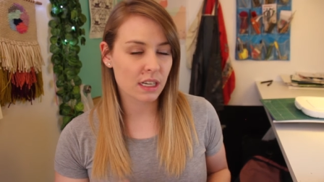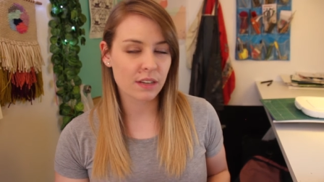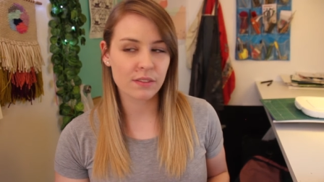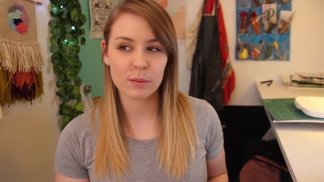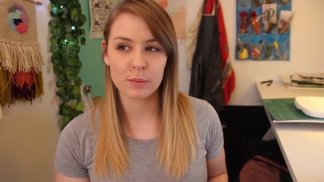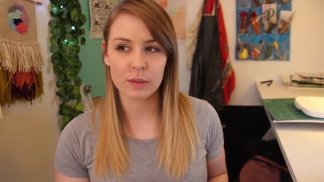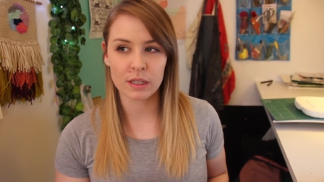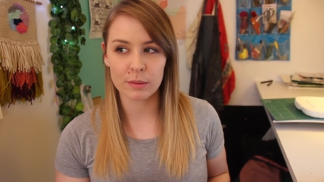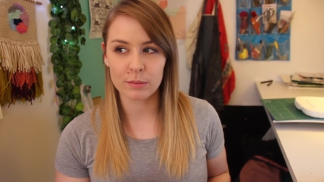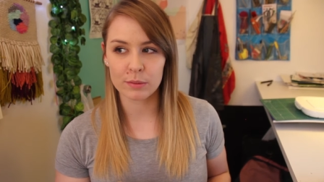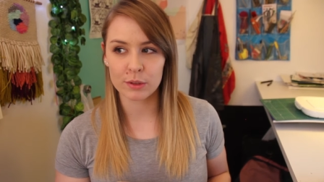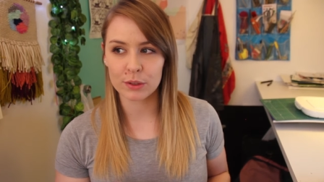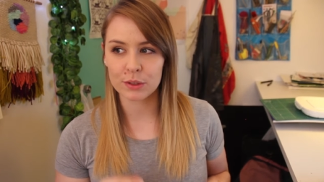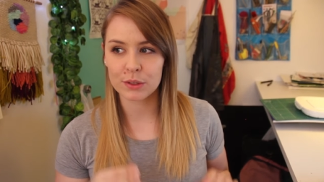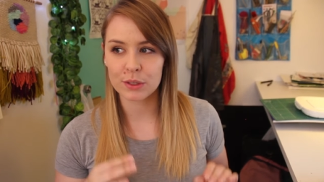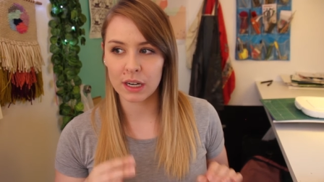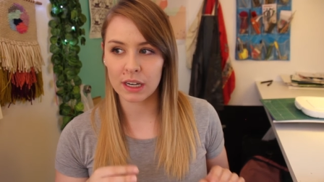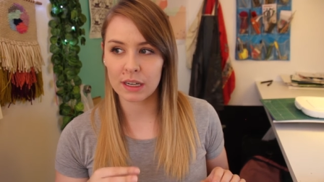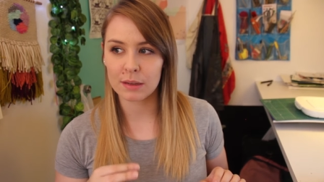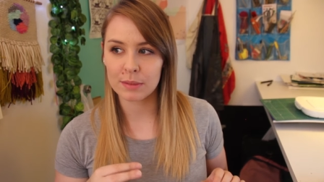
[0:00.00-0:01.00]
Even when I'm not
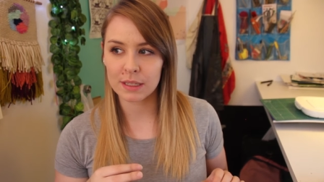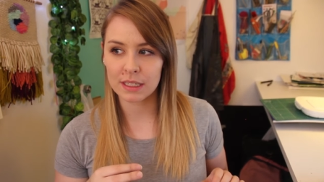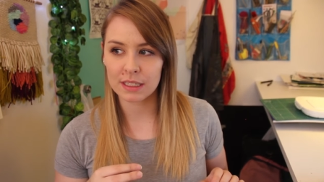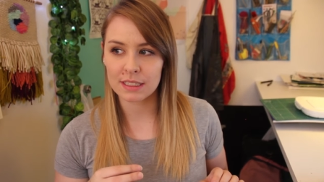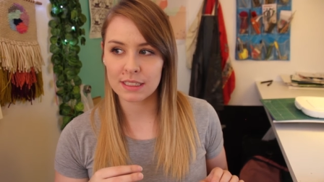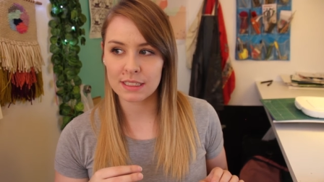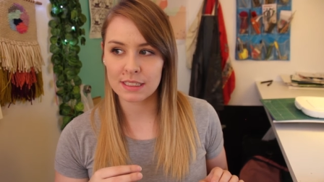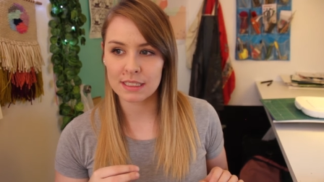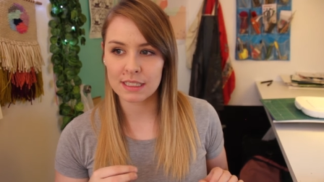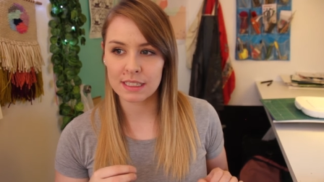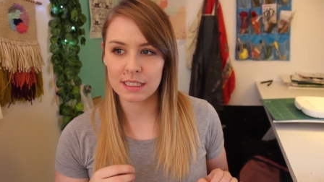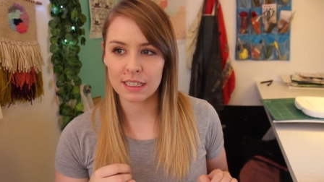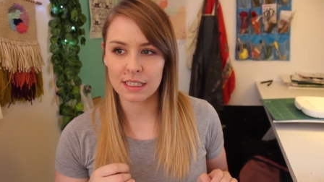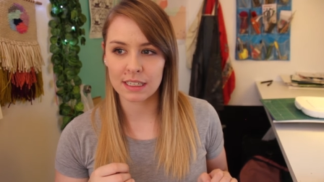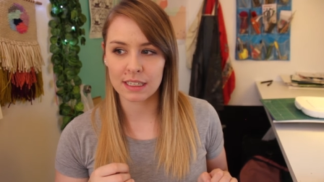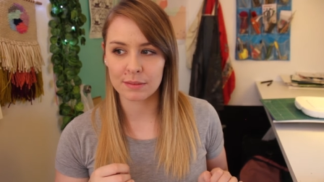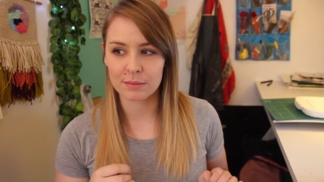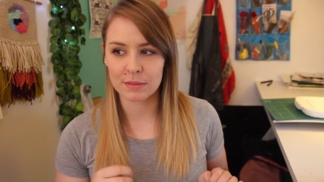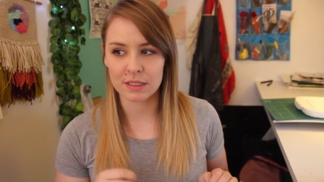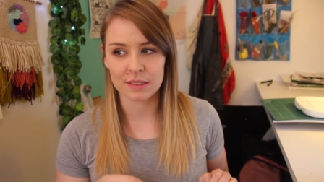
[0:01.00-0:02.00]
trying to be artistic
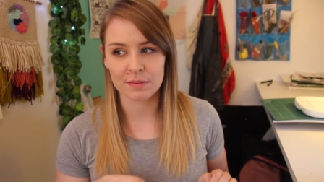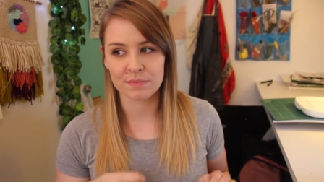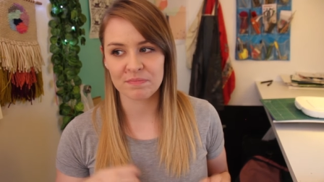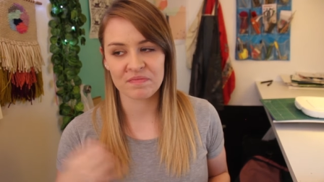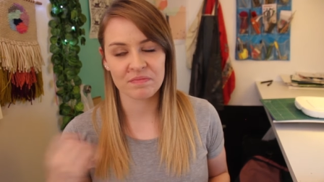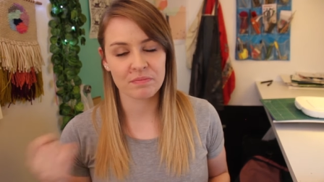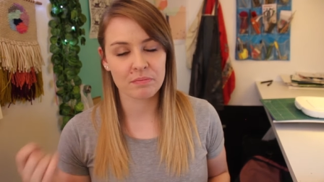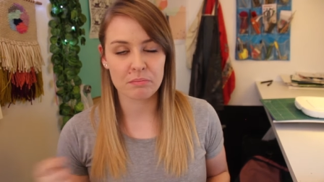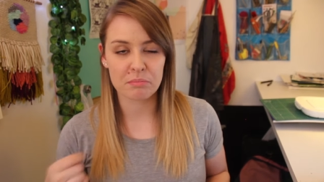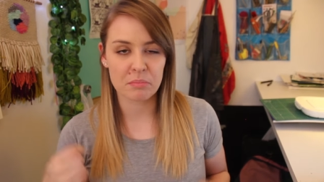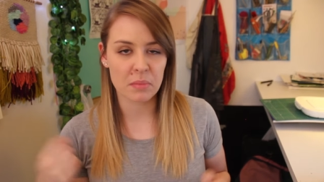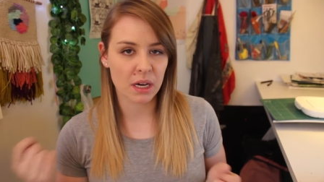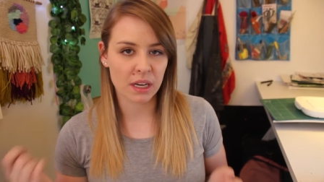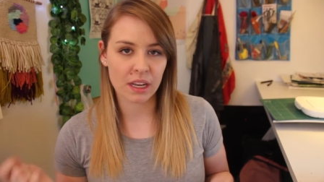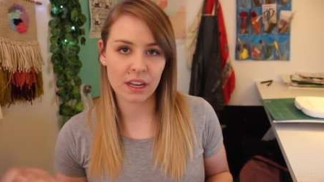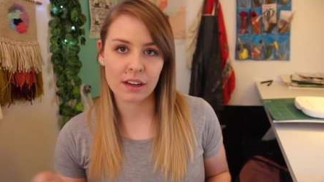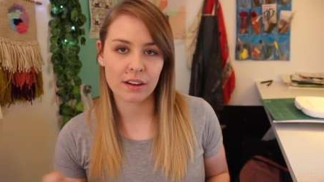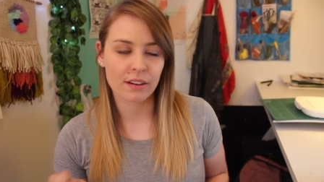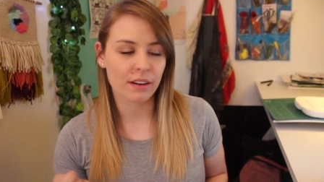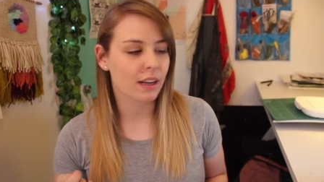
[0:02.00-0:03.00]
and I'm just
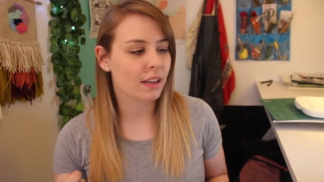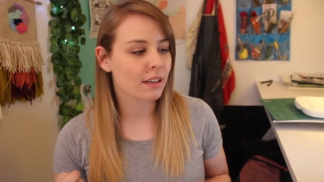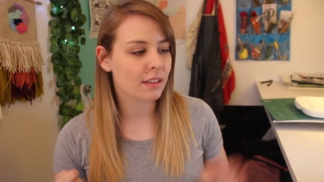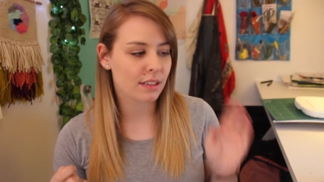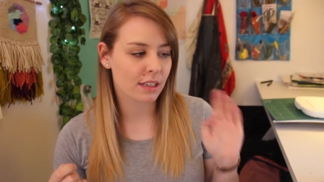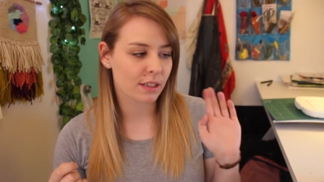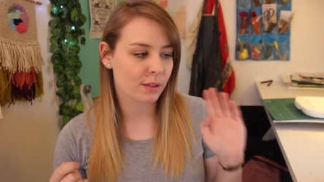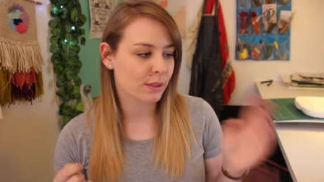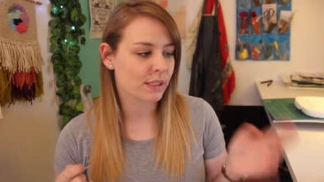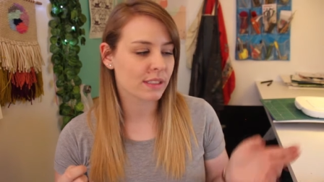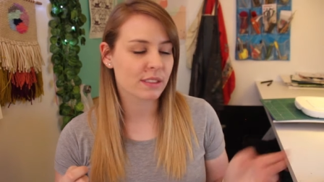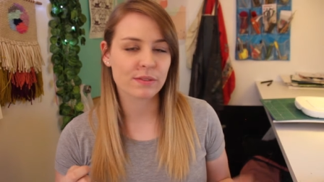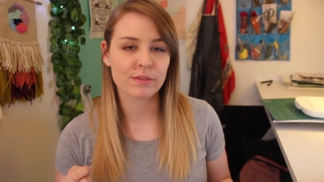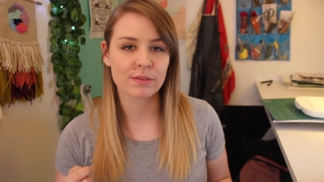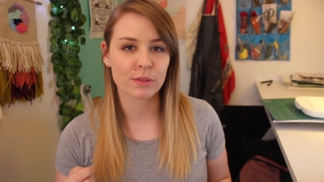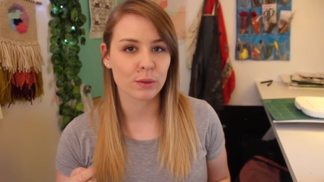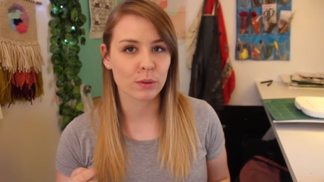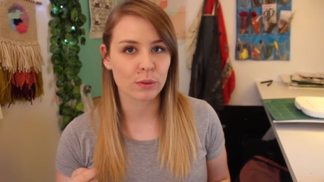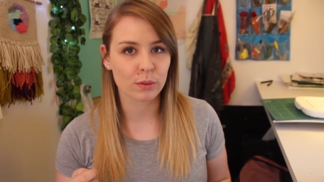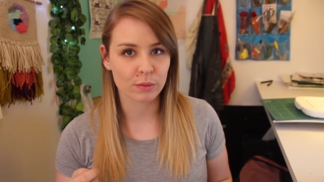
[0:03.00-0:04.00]
mucking around, I always
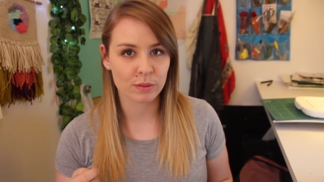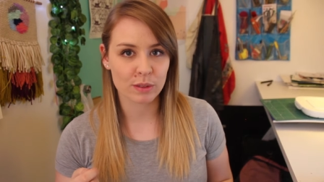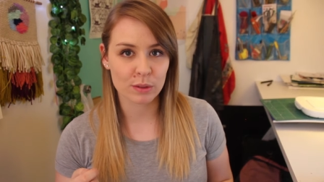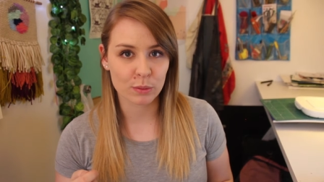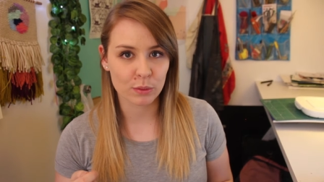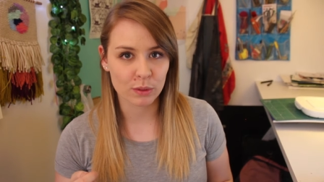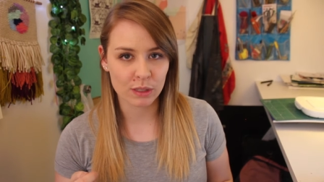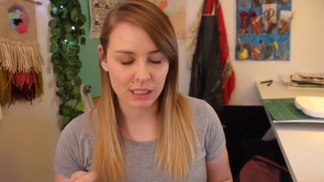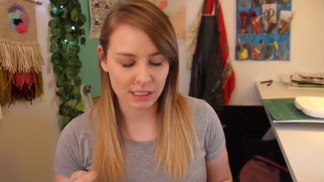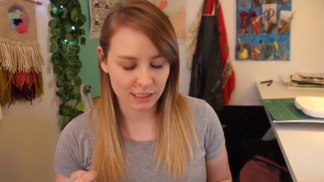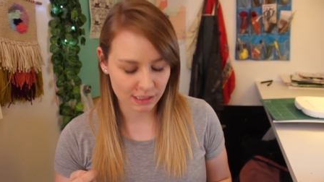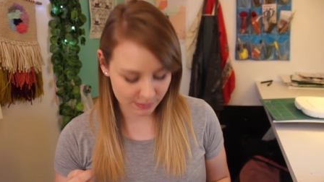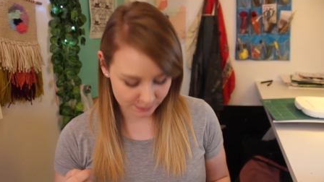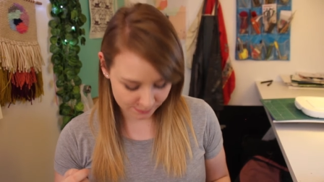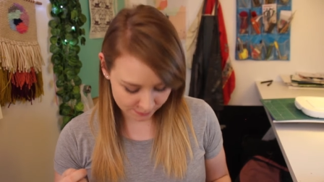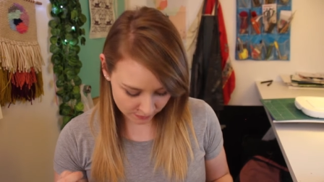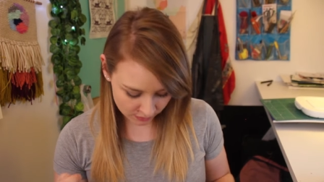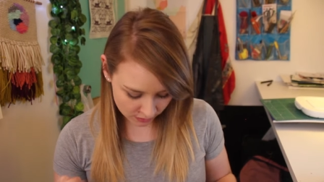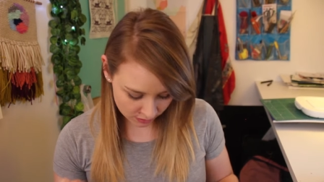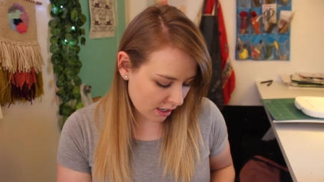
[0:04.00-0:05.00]
fall to watercolour.
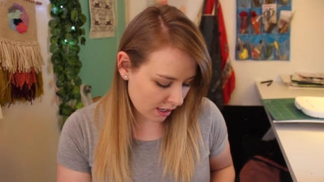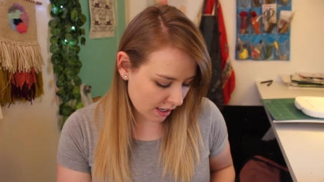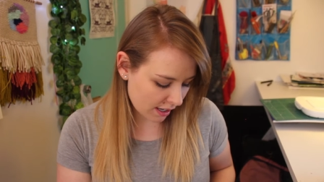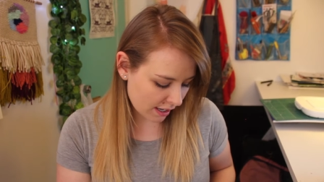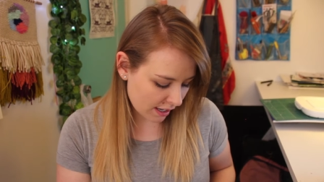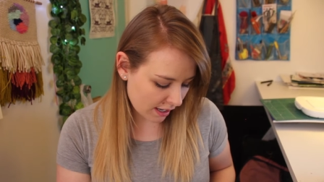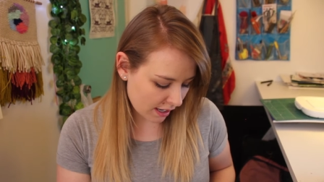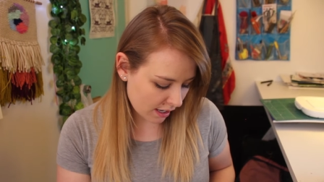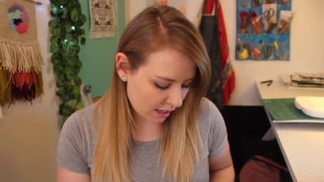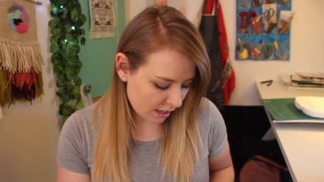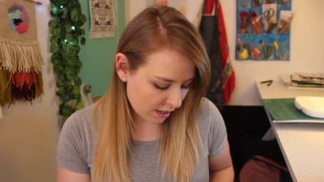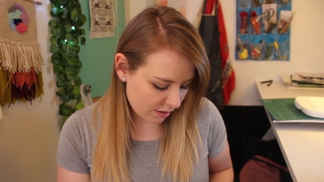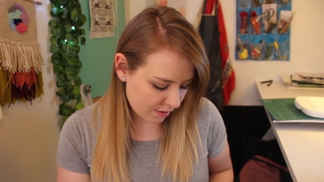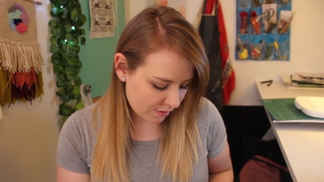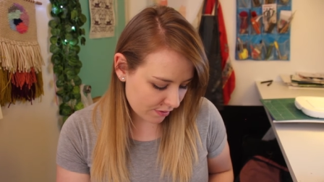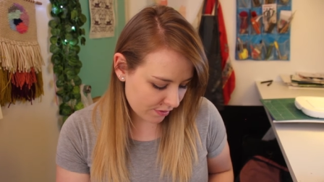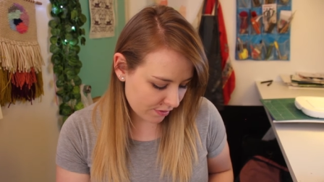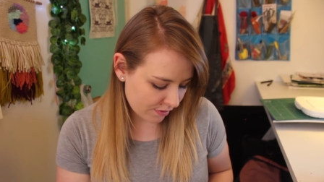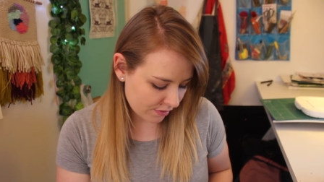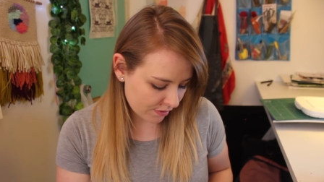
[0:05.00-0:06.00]
I
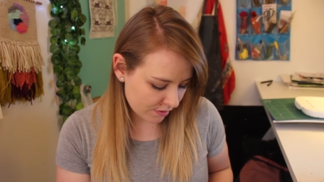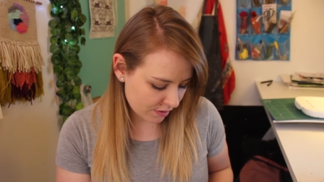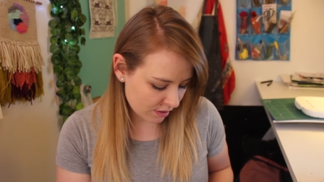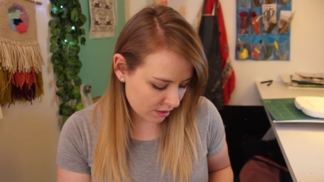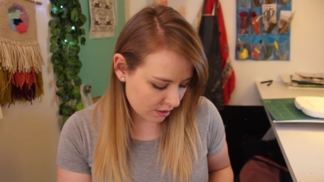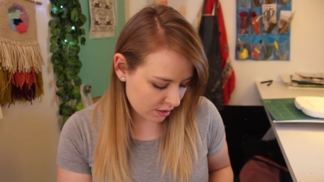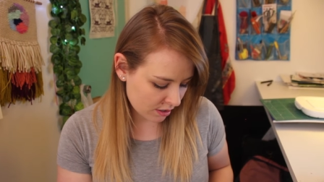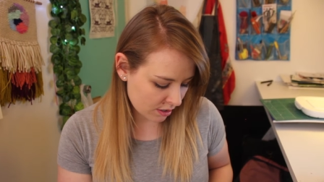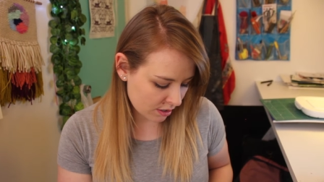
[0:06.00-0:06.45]
have